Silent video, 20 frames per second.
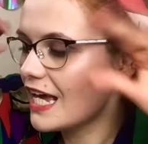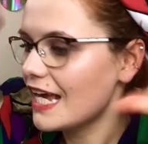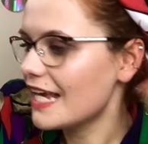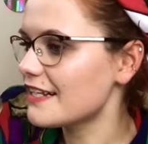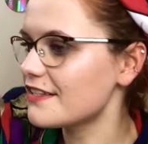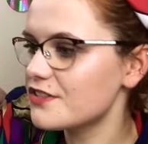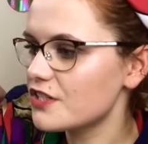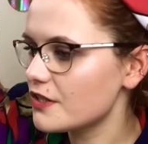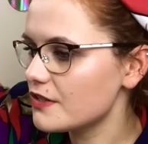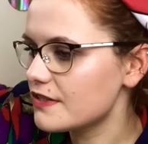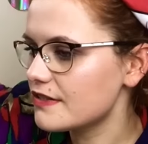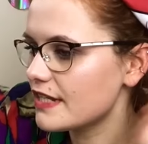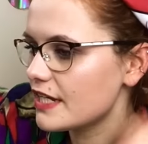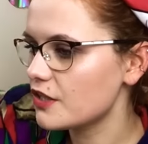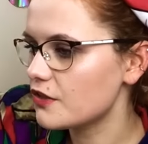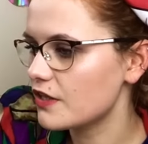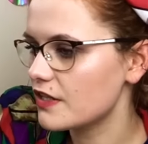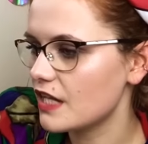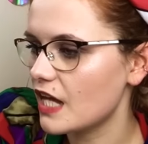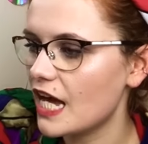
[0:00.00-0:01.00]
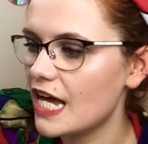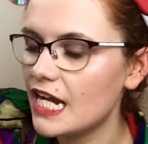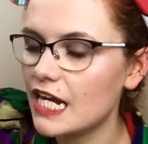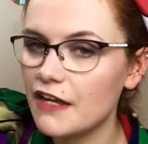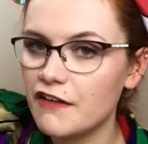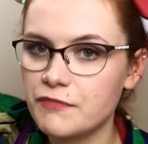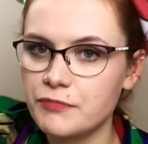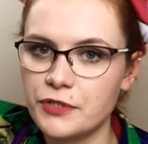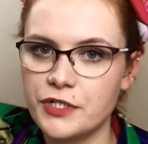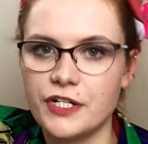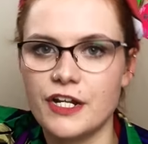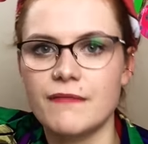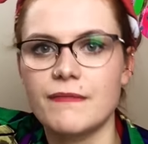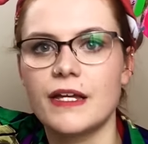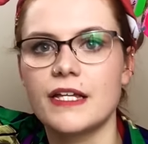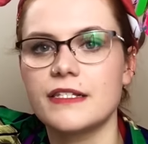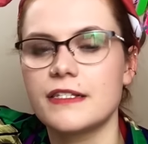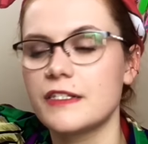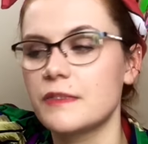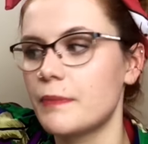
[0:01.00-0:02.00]
It's no secret that I love Bruno
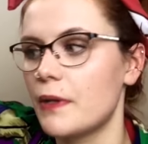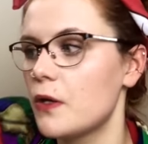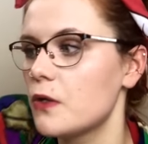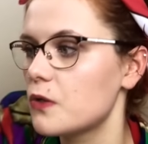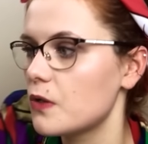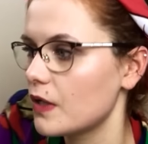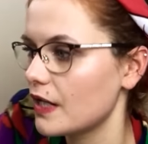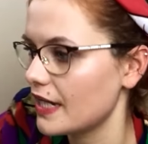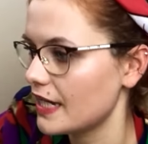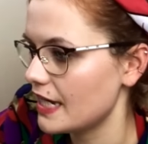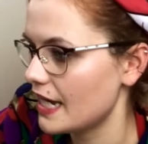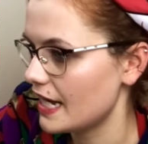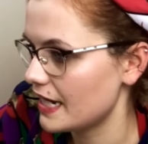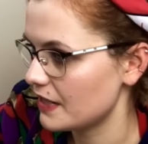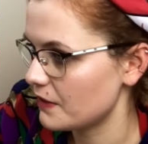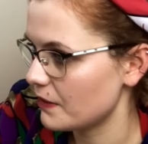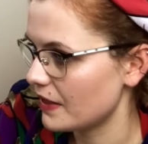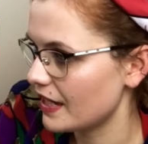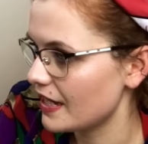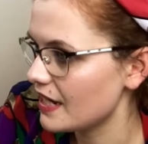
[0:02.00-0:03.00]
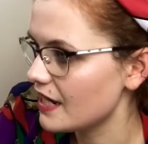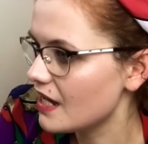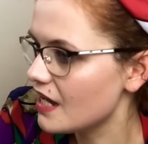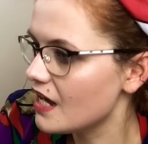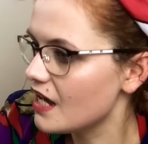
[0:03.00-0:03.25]
Mars's belt quality anyway.